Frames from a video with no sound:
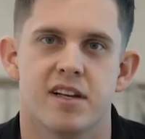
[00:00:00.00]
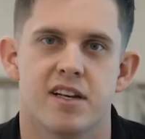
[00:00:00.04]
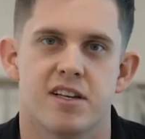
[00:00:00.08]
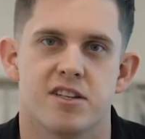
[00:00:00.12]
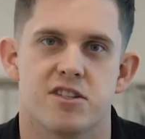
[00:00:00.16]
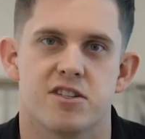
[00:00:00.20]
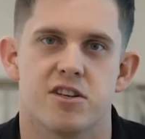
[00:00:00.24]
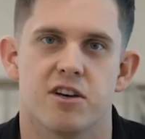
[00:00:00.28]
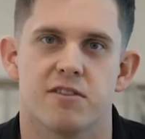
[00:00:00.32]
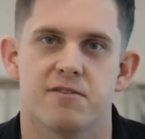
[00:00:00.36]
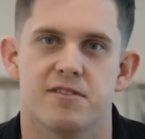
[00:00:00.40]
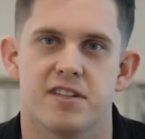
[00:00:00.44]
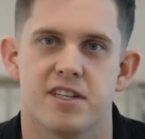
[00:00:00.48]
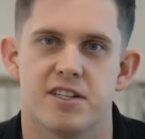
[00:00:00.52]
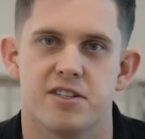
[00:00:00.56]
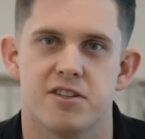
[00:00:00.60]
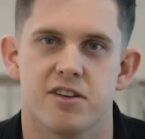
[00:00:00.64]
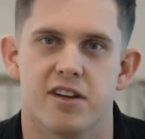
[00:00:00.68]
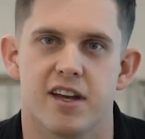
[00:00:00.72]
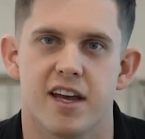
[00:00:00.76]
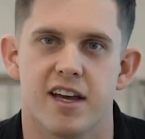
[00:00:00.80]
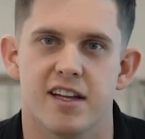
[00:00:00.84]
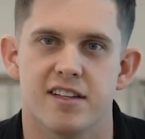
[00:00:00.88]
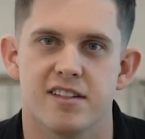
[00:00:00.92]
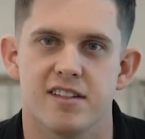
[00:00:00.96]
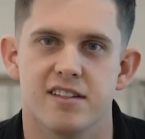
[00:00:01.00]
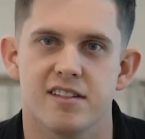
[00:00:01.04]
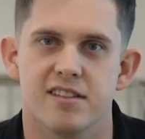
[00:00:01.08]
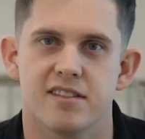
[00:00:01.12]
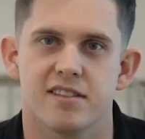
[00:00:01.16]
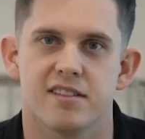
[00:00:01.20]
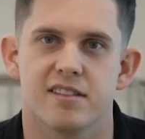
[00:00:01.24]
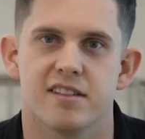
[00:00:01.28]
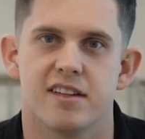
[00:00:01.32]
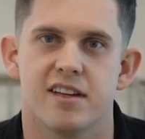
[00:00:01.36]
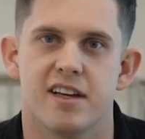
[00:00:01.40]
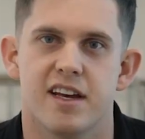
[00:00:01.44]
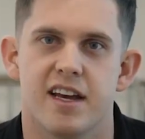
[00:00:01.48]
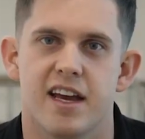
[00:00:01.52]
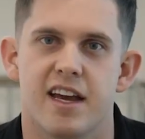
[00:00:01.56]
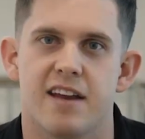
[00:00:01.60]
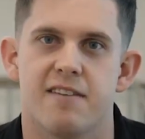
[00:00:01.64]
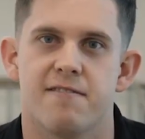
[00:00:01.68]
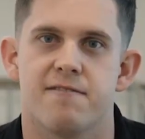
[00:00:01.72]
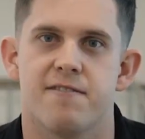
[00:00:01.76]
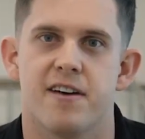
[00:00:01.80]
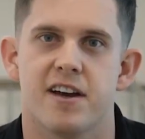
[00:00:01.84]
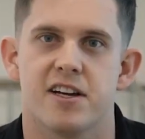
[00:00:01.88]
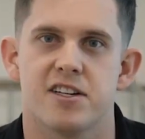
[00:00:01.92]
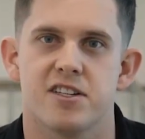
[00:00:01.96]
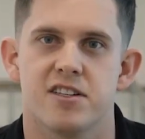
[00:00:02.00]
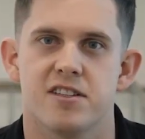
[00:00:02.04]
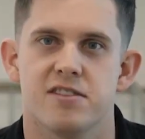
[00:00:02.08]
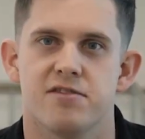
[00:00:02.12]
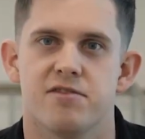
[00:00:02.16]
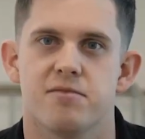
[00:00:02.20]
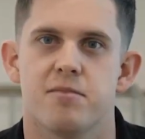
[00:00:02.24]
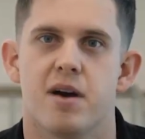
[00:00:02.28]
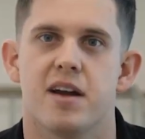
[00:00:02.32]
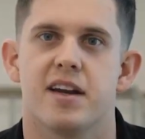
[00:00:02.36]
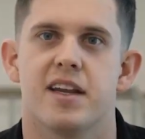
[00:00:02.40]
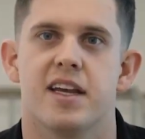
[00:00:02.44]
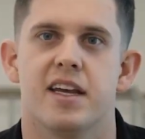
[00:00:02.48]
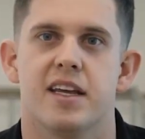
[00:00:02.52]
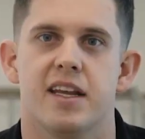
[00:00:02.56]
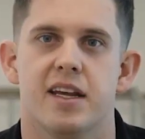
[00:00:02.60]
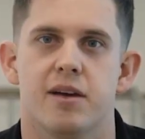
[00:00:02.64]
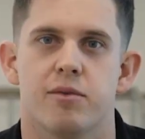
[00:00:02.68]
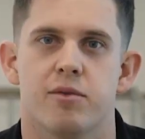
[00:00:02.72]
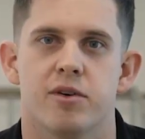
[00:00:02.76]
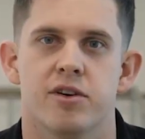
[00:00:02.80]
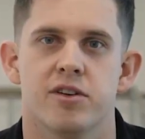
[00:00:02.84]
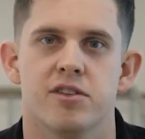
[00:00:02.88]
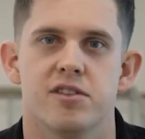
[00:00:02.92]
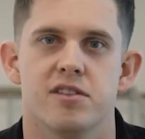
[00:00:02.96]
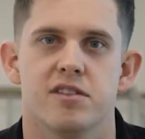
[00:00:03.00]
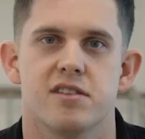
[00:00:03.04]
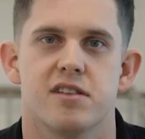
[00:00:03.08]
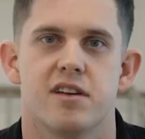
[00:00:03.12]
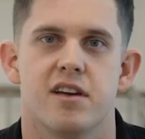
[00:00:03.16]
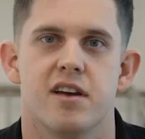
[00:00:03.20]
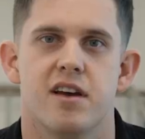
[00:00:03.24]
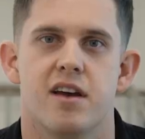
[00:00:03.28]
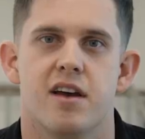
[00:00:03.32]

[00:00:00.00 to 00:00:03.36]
soft tissue cancers, infections from unhealing wounds,